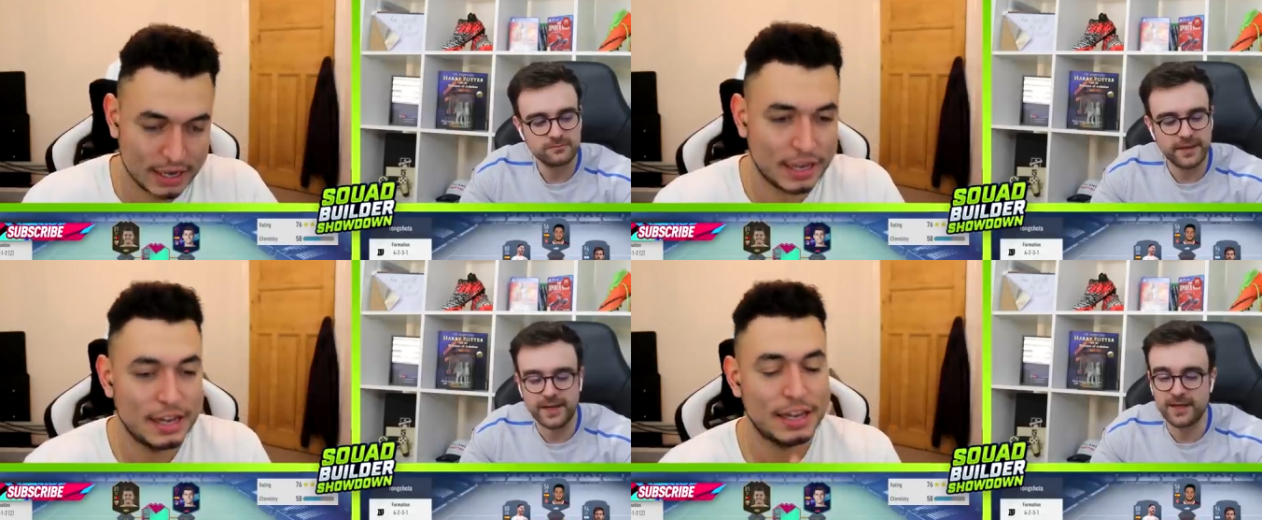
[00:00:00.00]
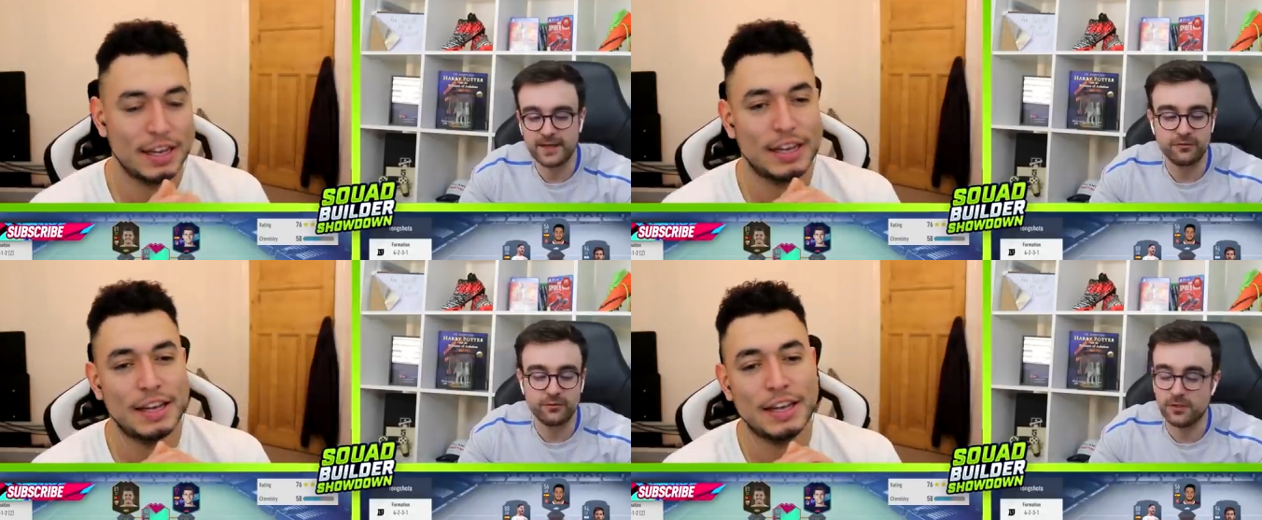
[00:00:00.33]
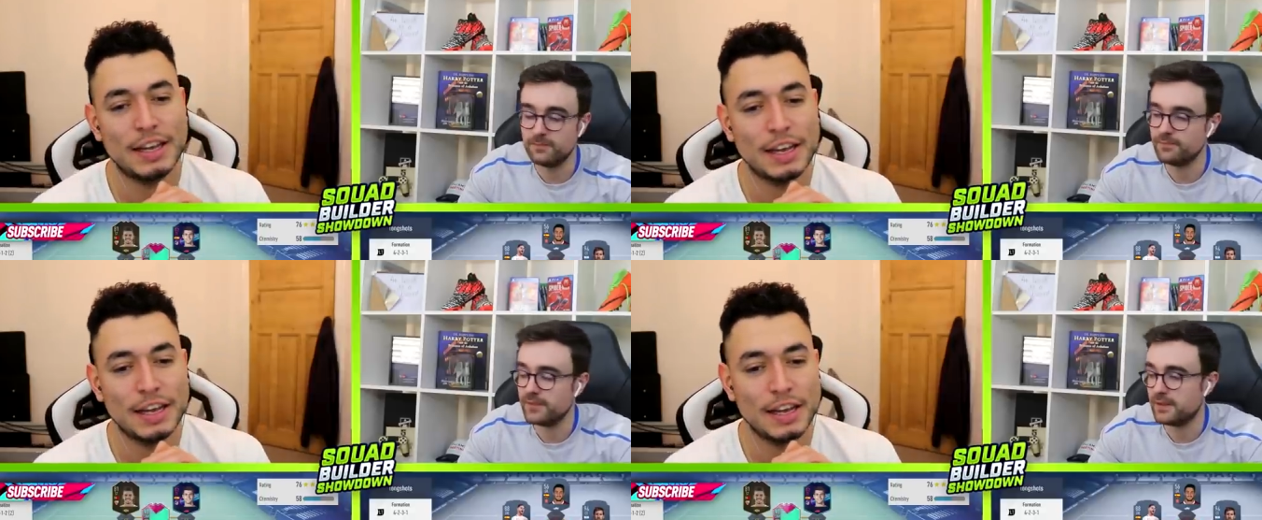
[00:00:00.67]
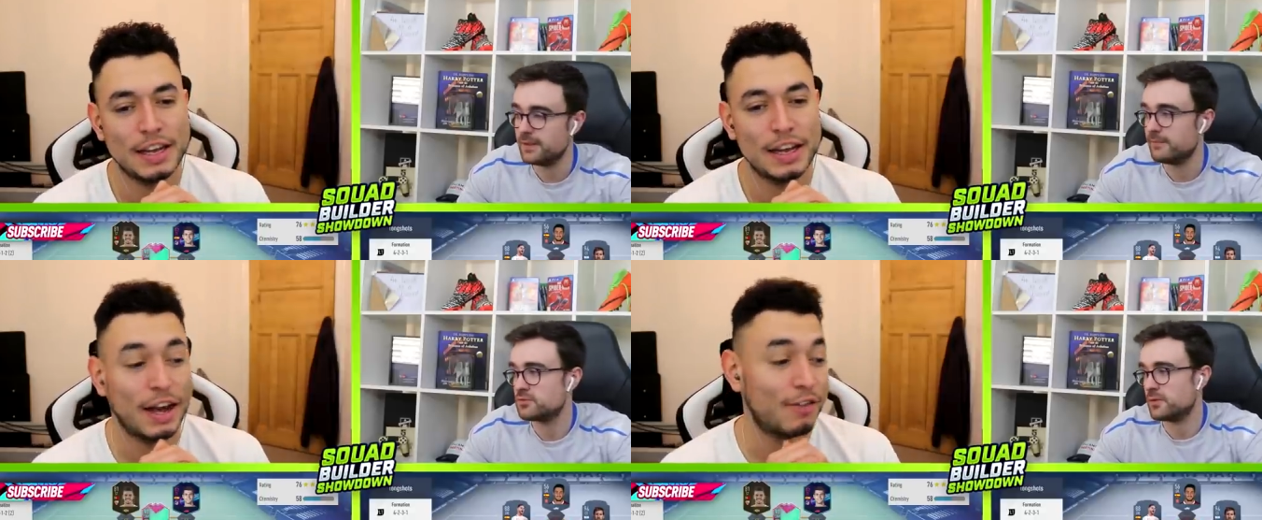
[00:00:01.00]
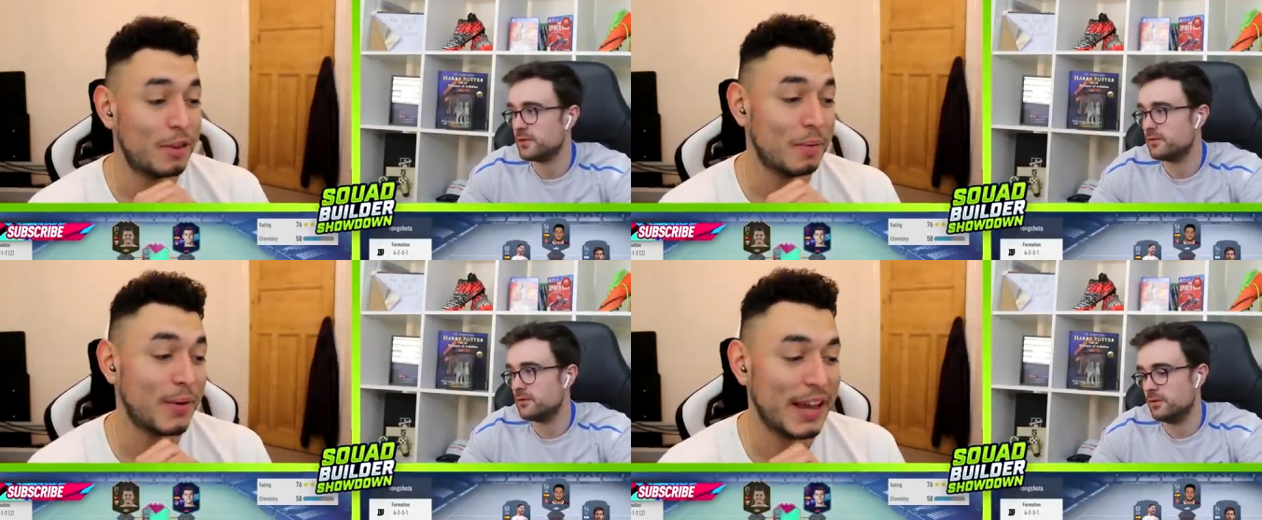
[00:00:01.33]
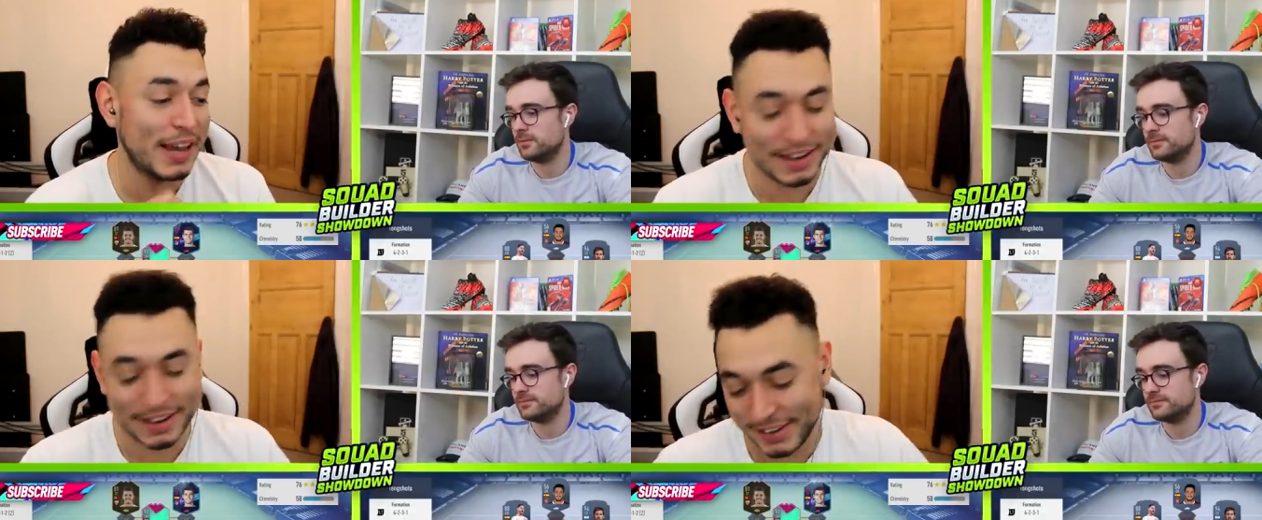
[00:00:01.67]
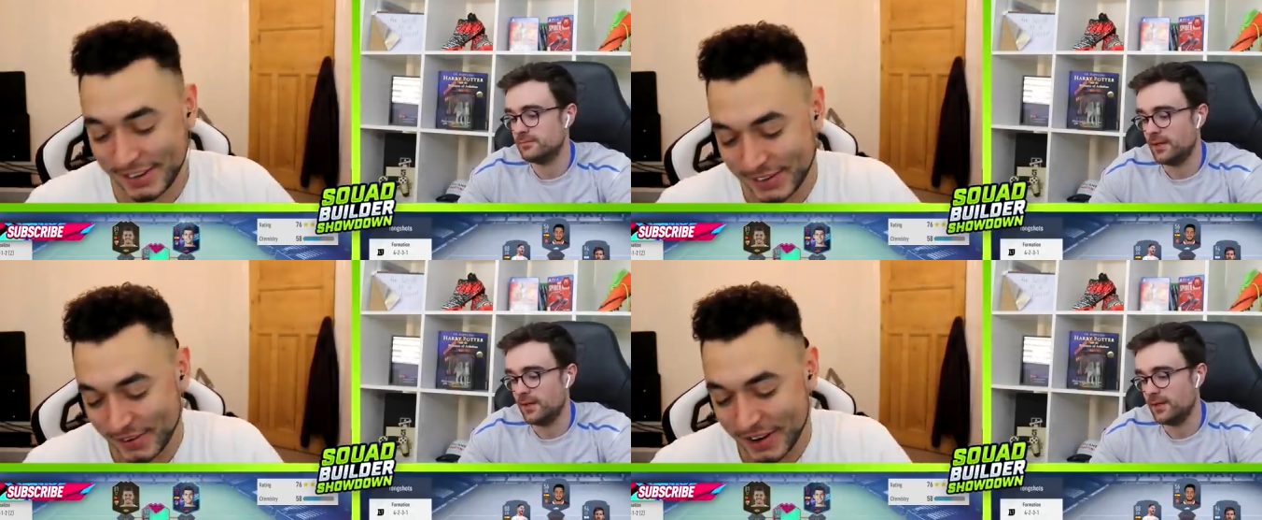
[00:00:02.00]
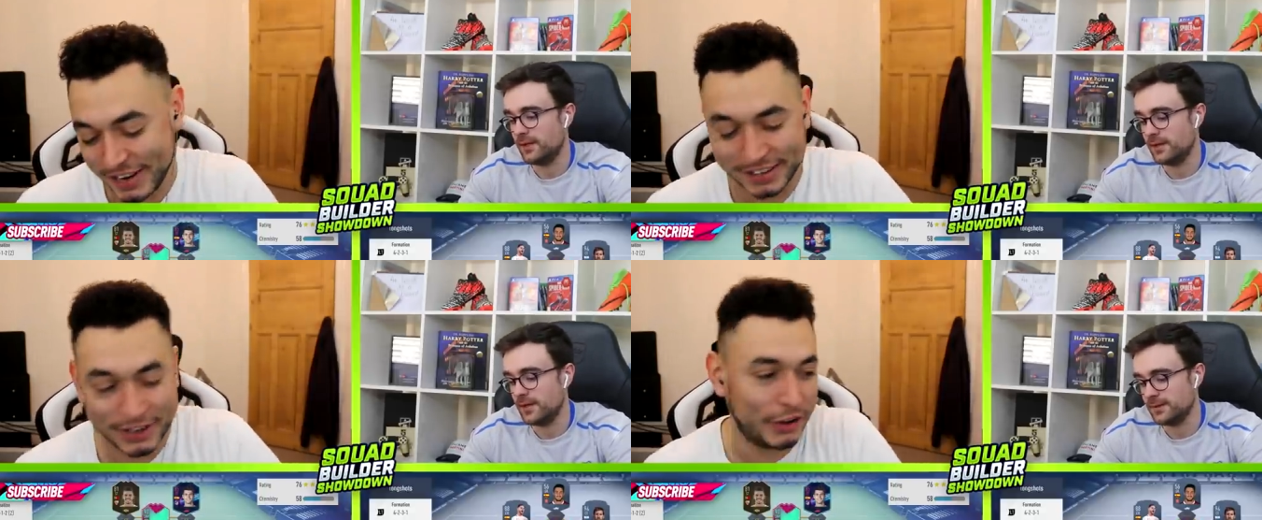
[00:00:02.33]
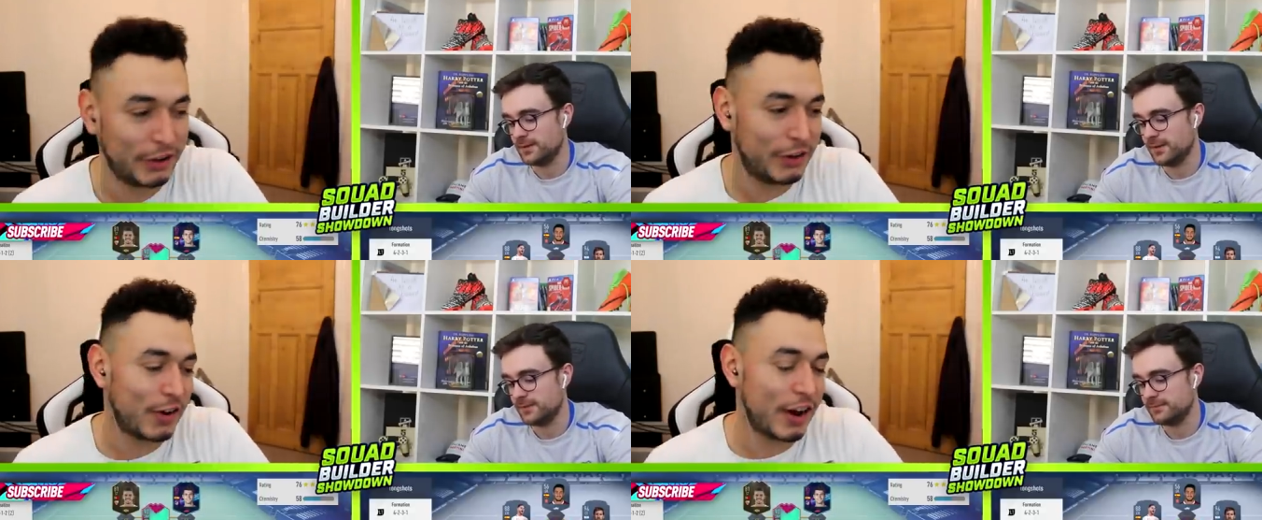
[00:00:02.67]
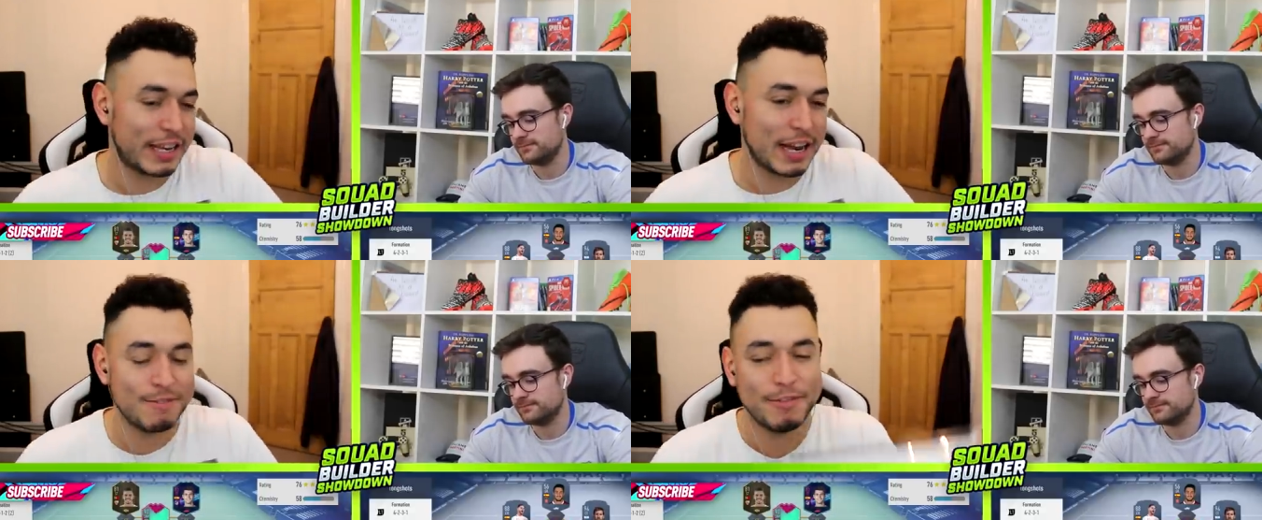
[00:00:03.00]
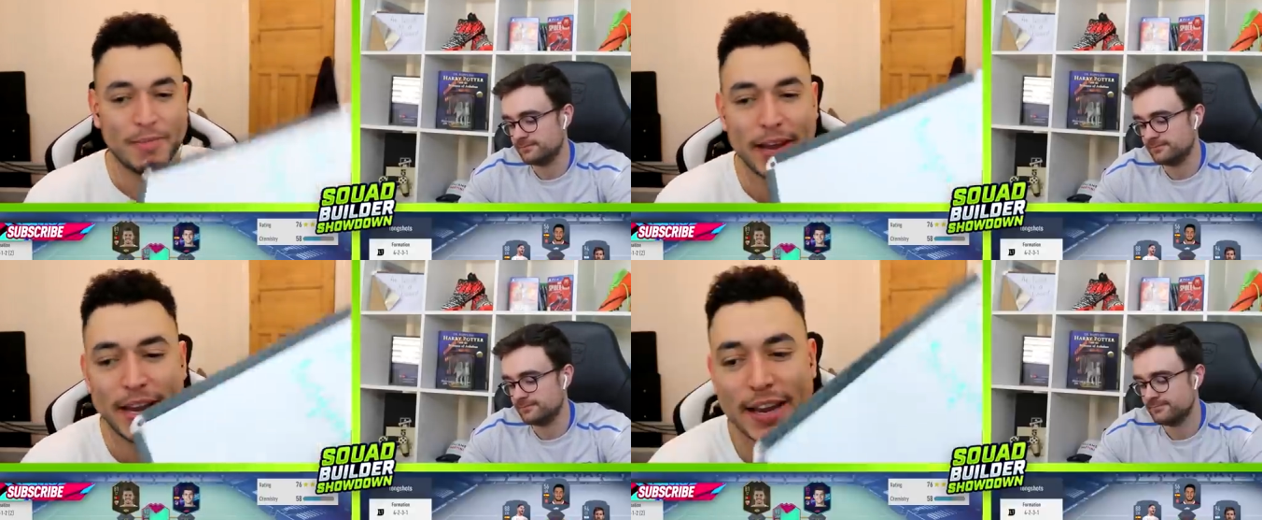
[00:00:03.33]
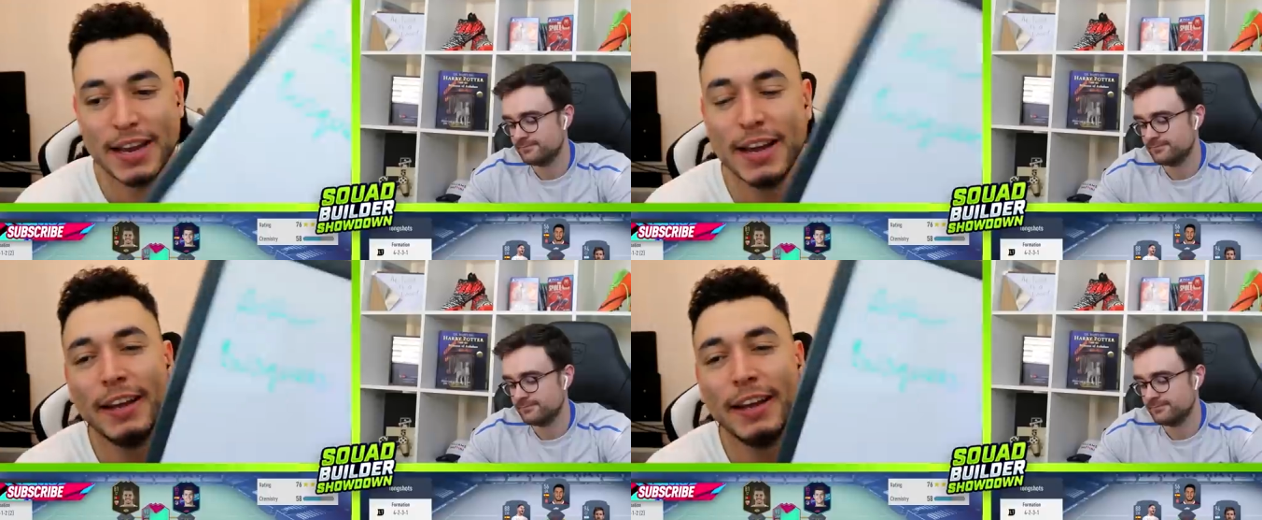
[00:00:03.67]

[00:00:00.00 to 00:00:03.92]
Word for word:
Speaker 1: Nah, you can have them all. I'm have sure them all, yeah? yeah? Sweet. Who did you write down for me?